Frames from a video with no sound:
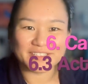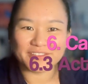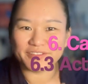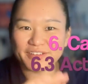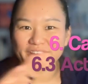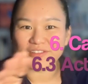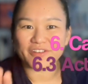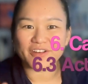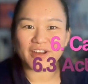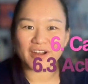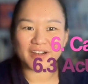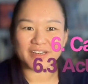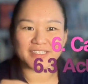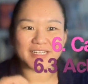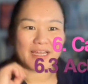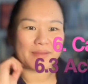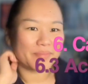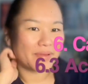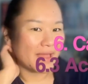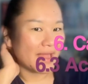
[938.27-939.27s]
So another card
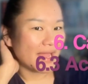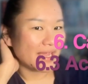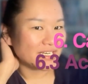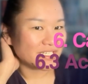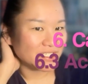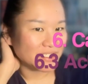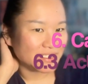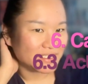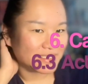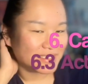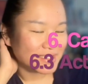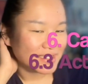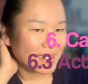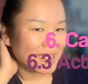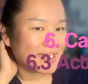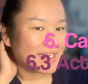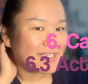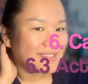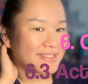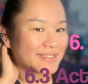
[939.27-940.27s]
type, actions.
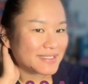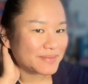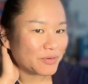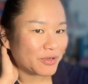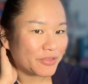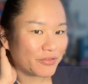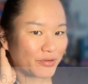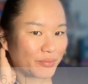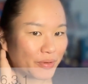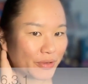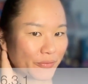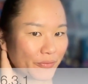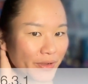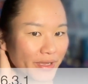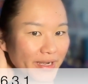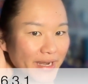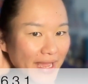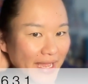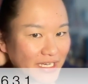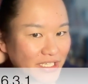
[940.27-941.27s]

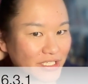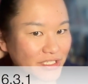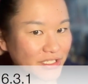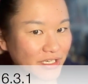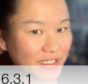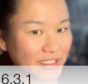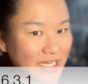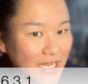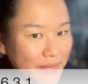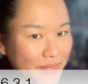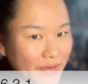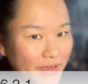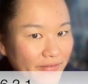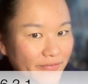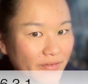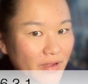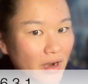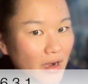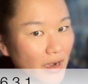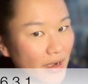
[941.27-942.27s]
6.3.1, actions are a type
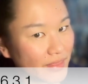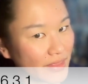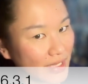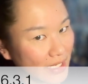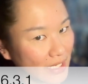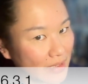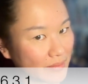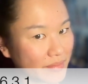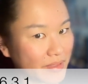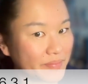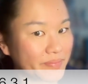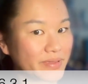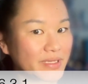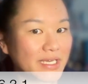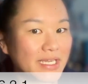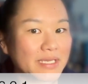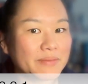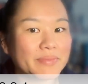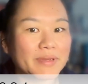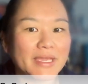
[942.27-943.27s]
of card that can be
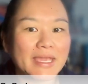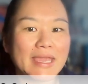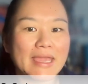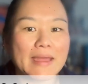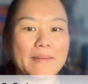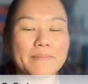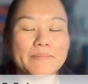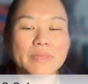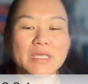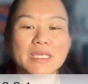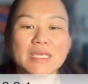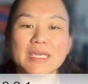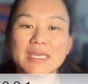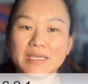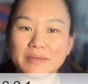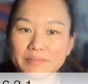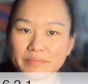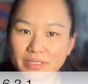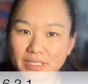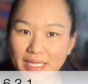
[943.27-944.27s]
played but can't be
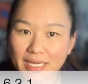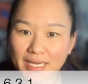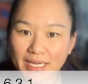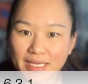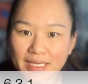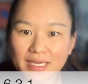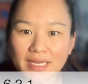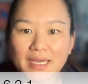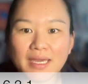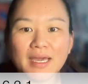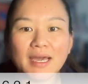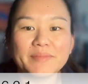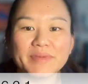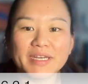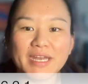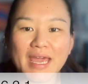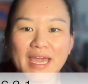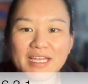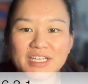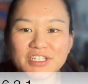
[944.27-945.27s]
in play.
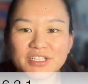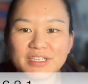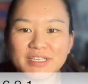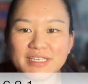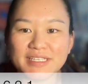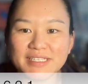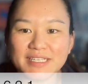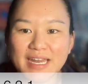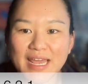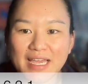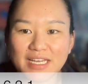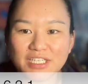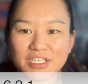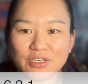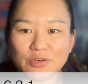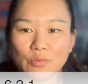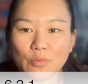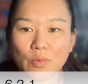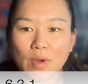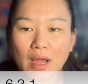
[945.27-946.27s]
An action is an
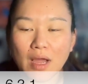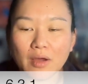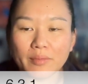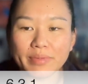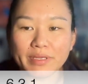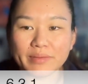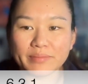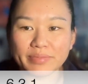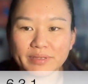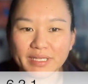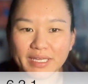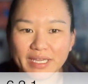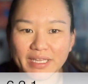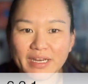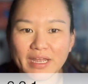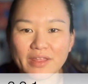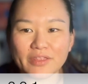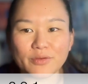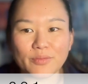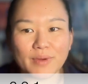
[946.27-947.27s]
action while being played.
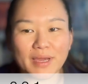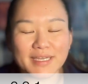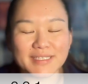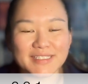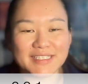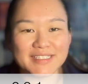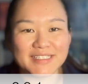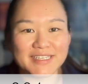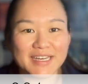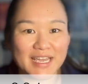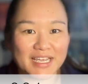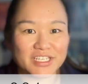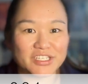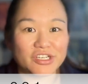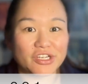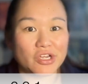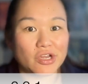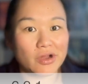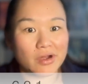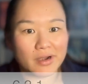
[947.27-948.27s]
Otherwise, it's an
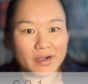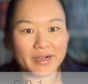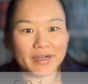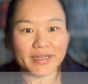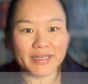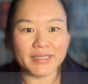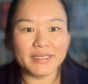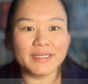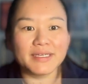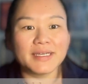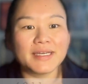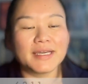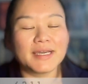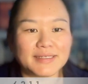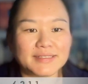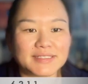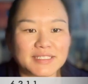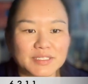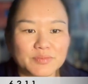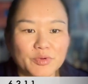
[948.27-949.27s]
action card.
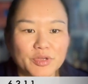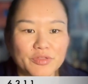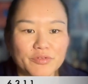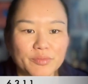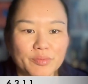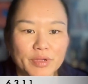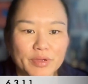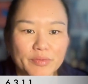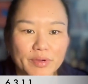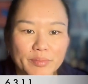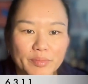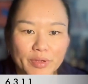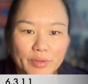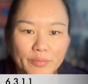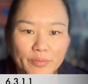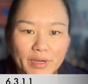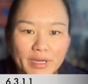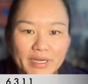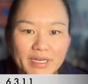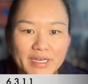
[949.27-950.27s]

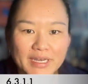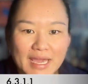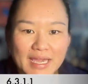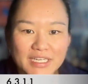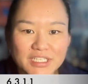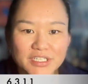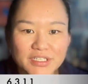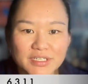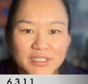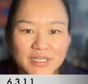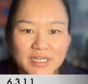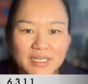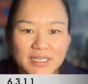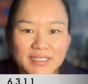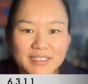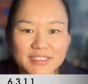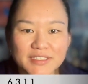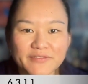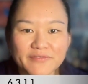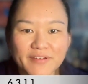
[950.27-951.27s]
6.3.1.1, an action
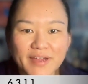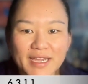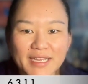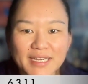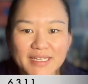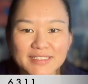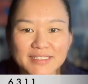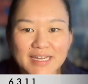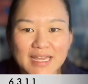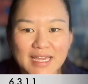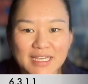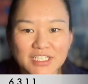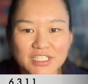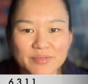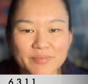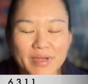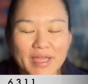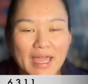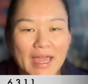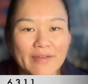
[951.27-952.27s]
is defined as an
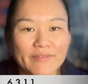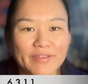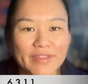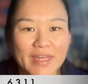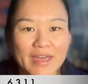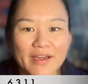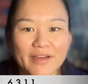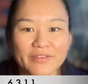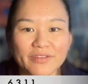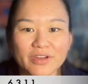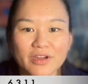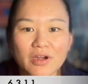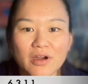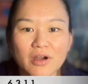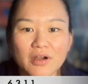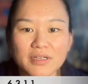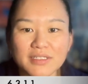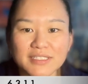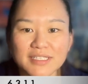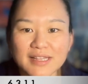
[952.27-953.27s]
action by having that on the
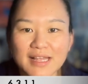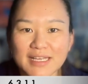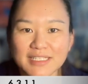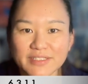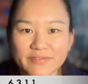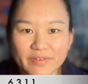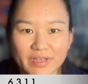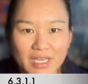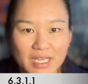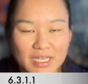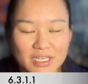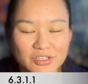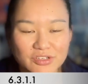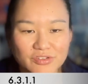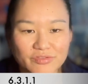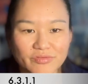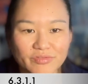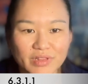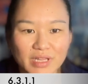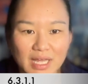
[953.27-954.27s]
card's
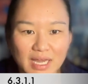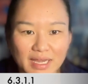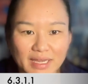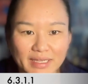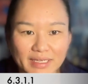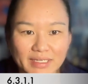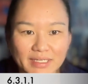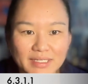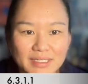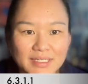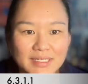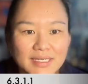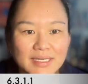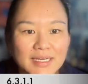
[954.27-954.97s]
classification line.